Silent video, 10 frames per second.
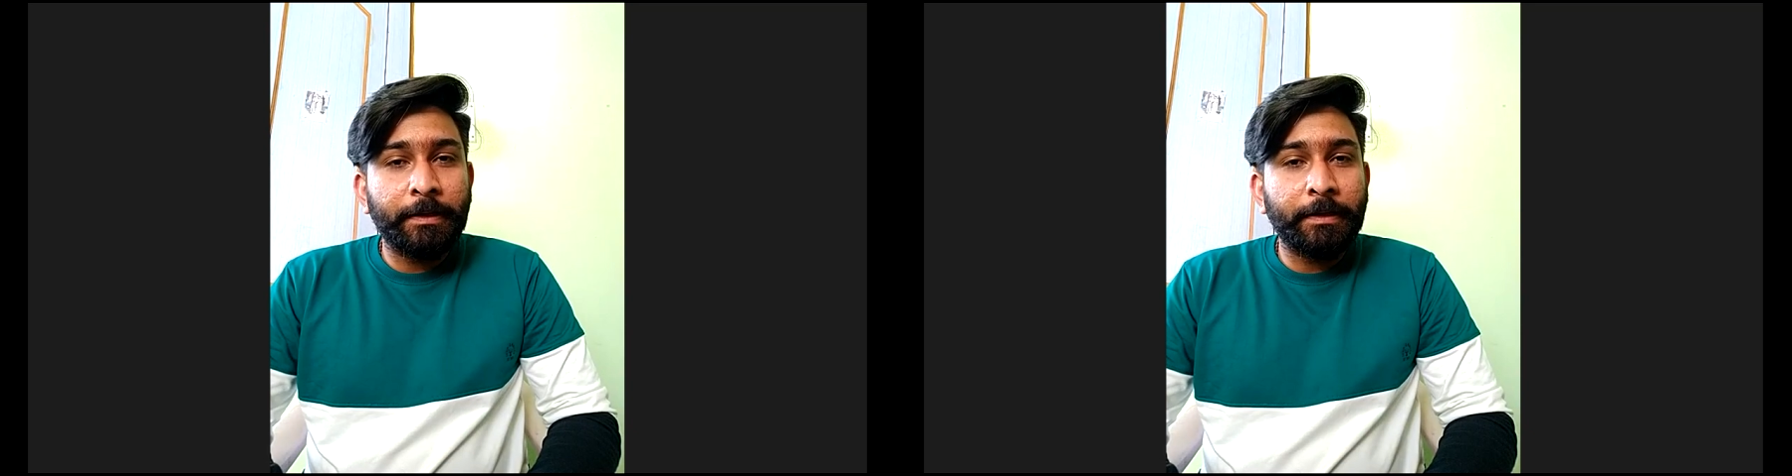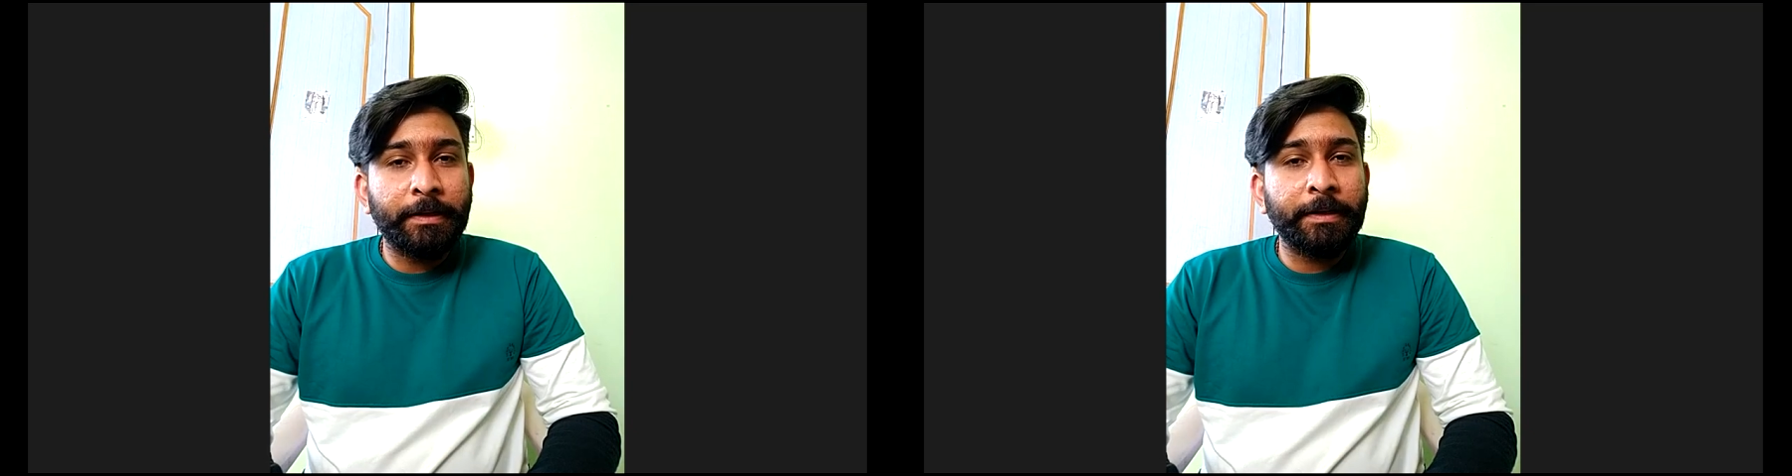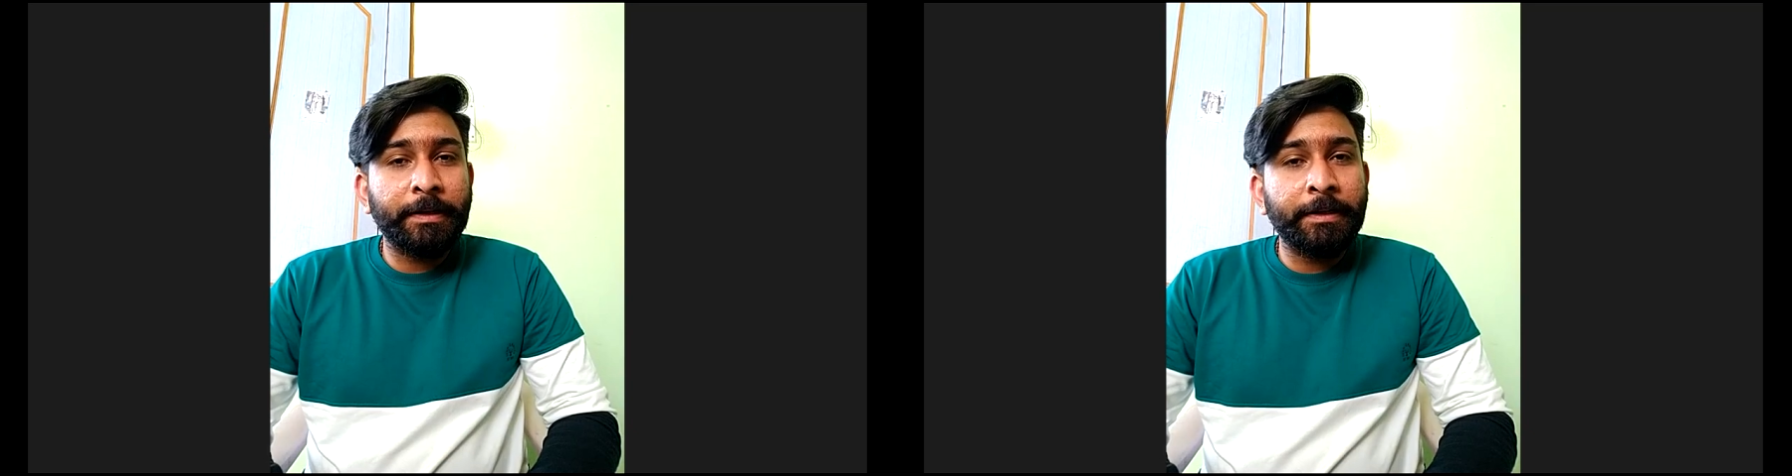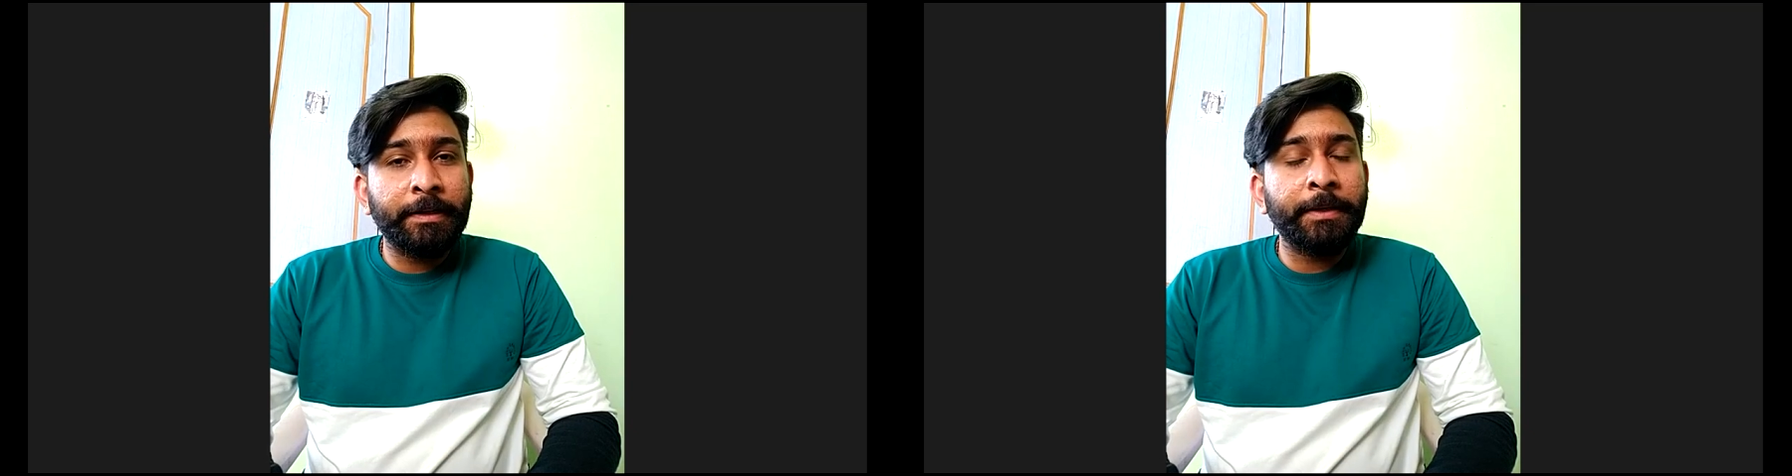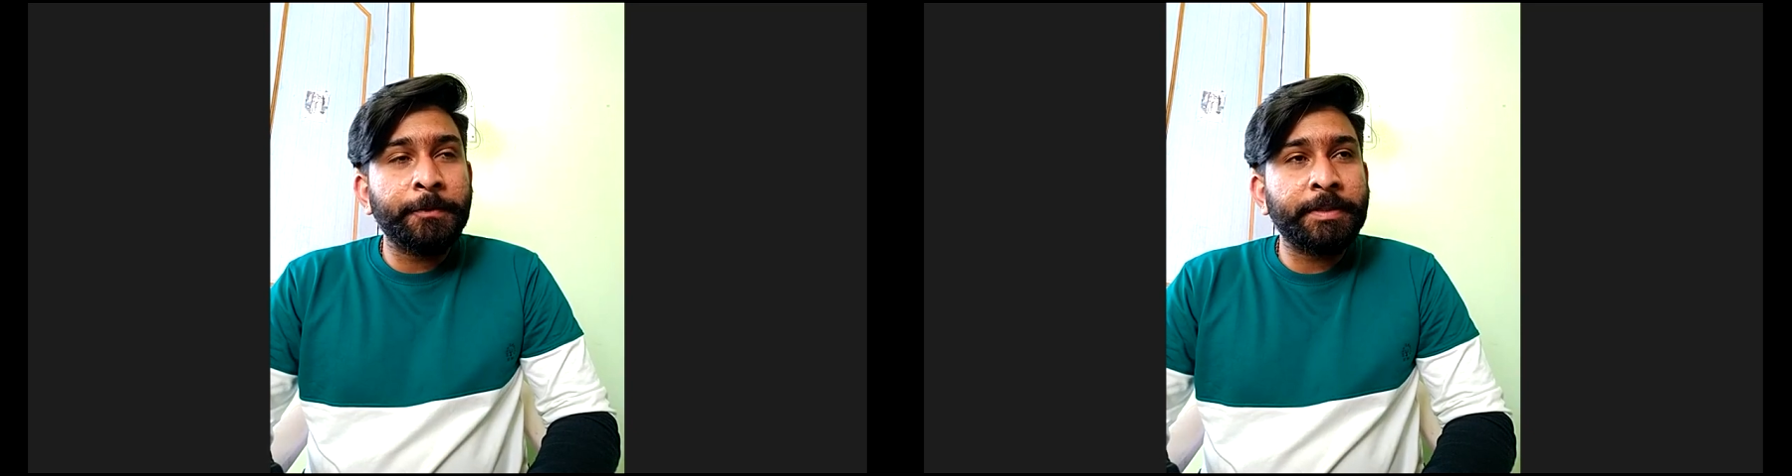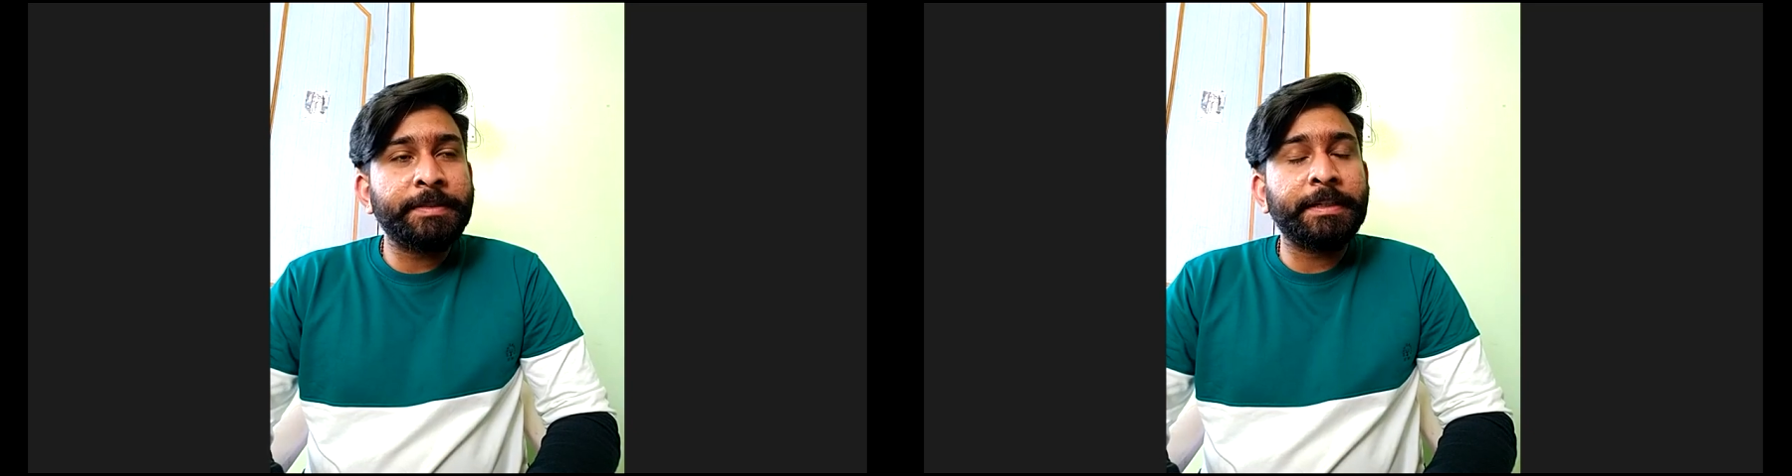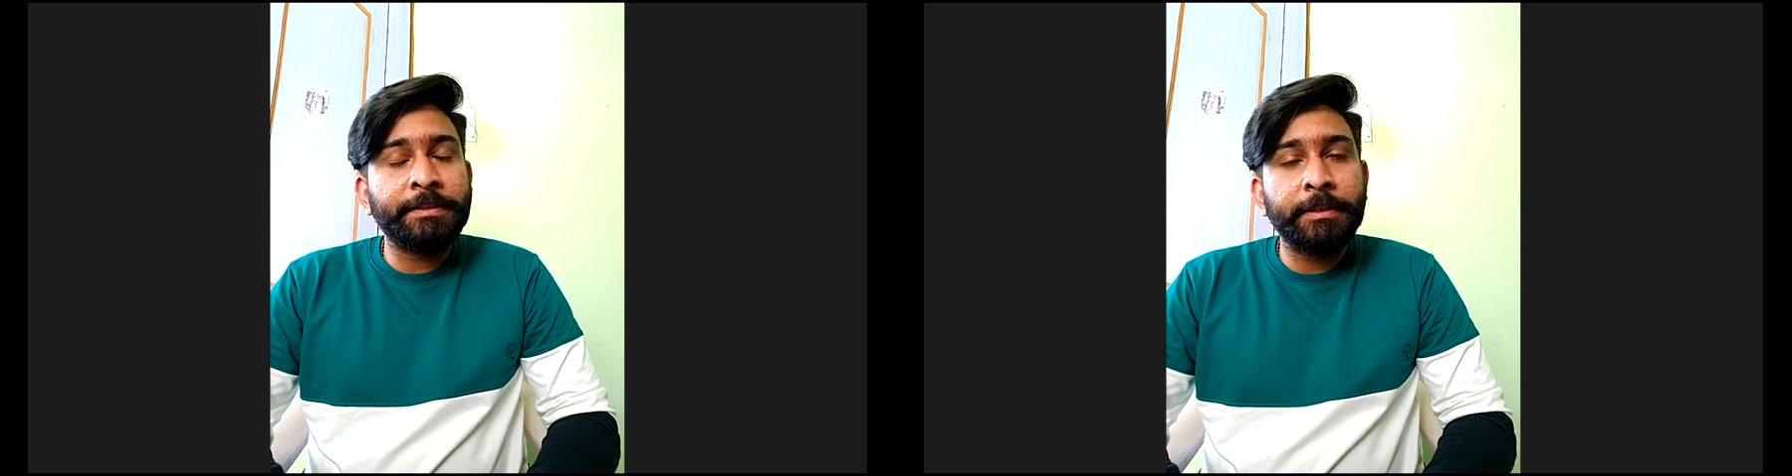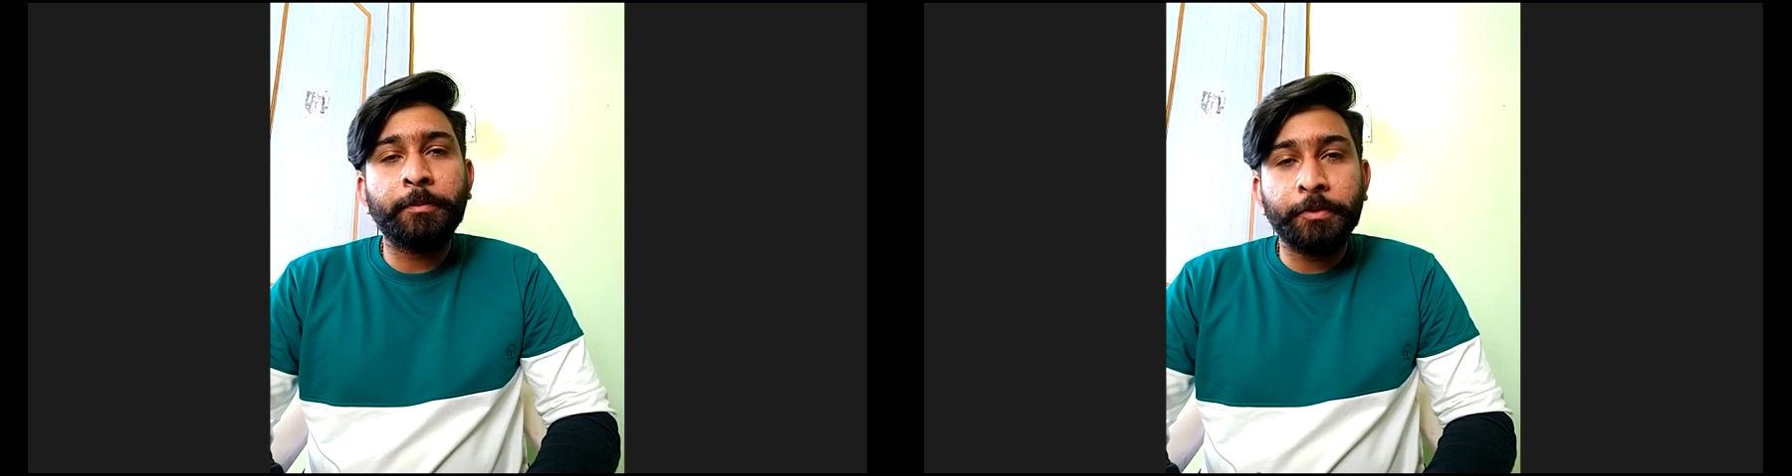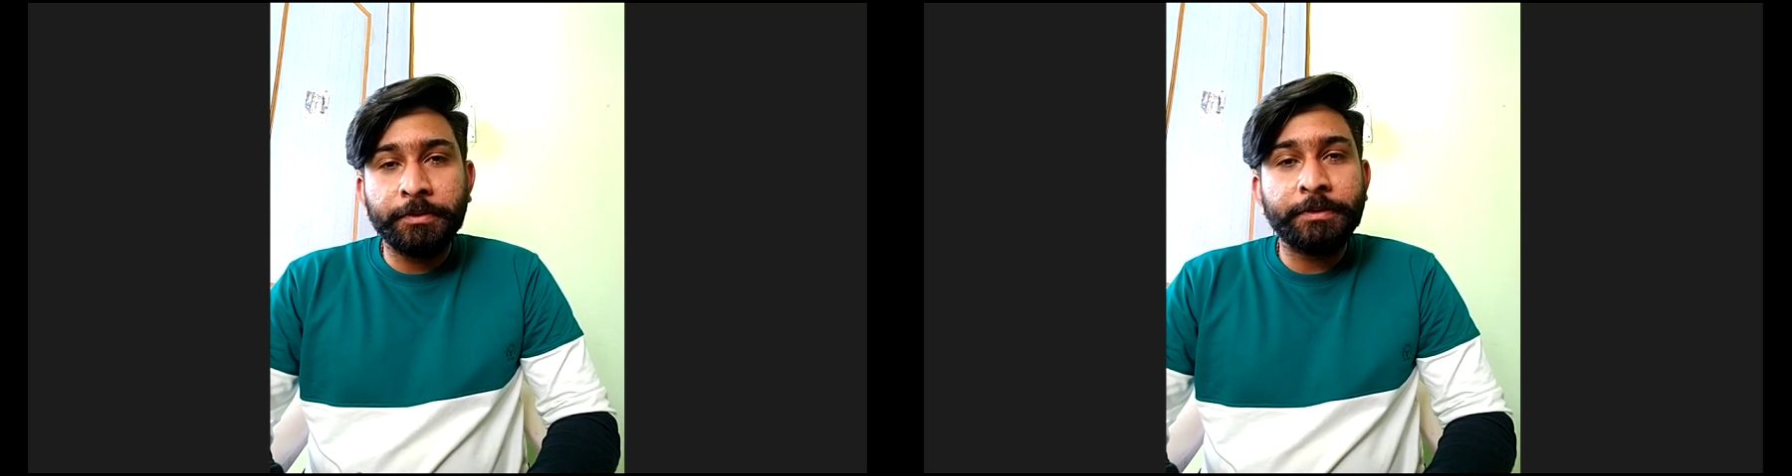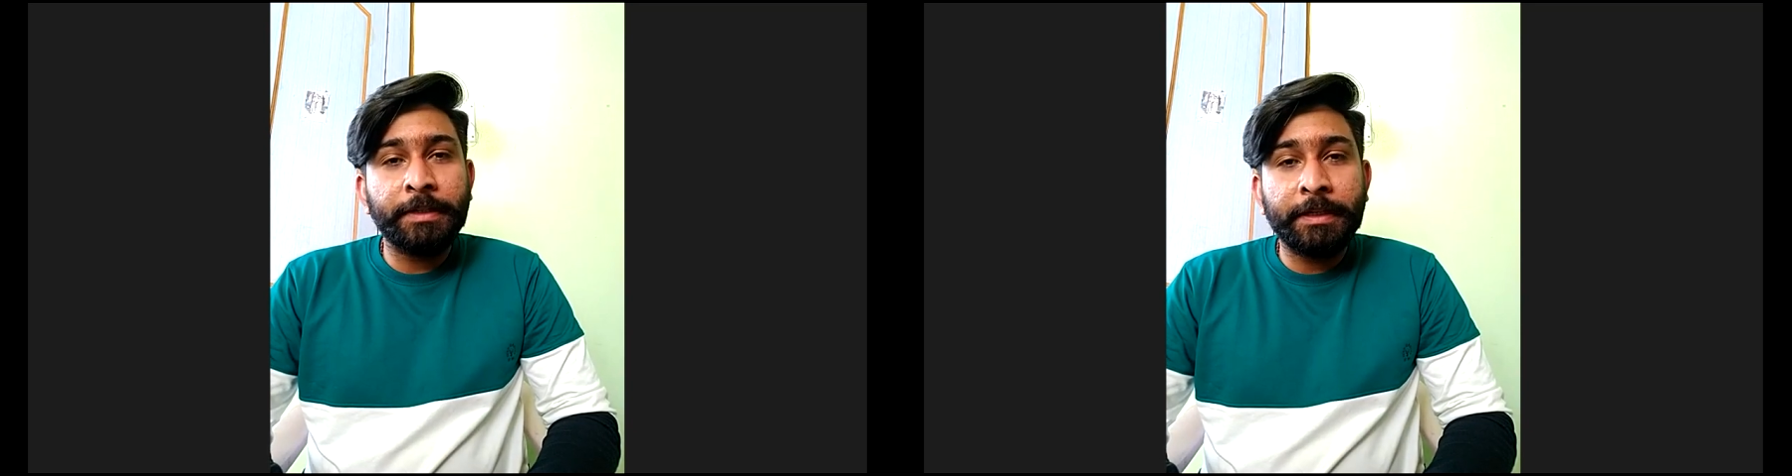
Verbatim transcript: uh, it, it gives a structured approach